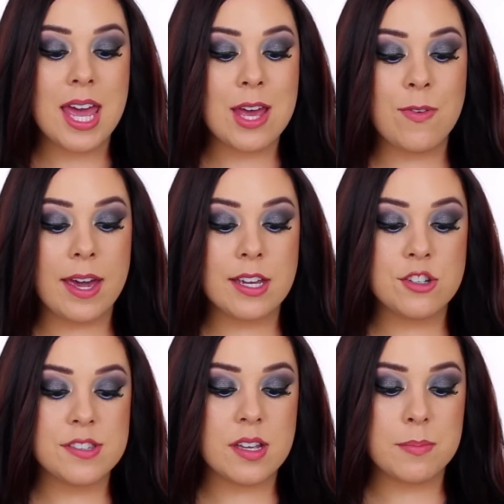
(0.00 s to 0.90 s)
If I had
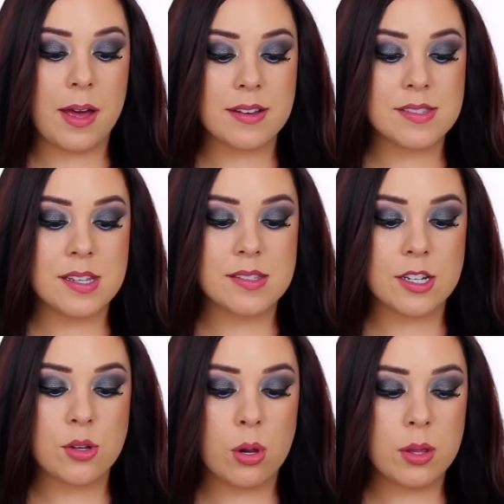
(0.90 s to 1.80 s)
just unboxed this,
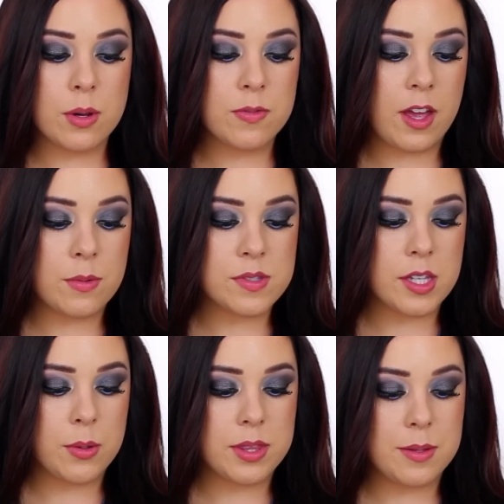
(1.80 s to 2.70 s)
I totally would have thought it was a
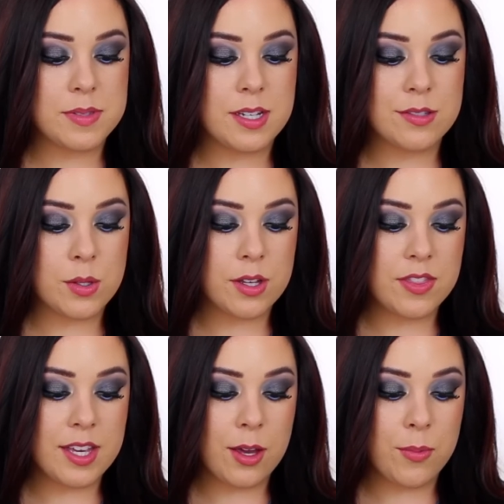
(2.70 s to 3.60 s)
liquid lipstick, so
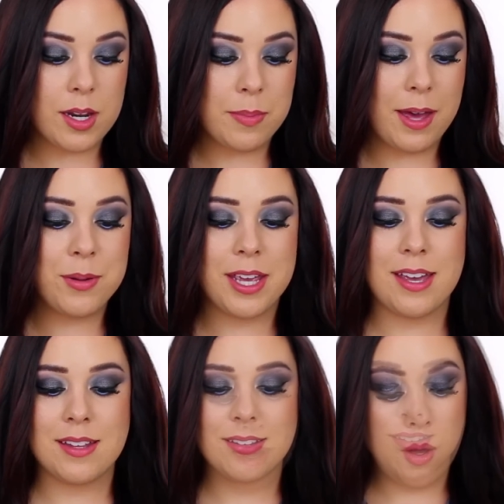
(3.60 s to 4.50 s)
good thing I read about it.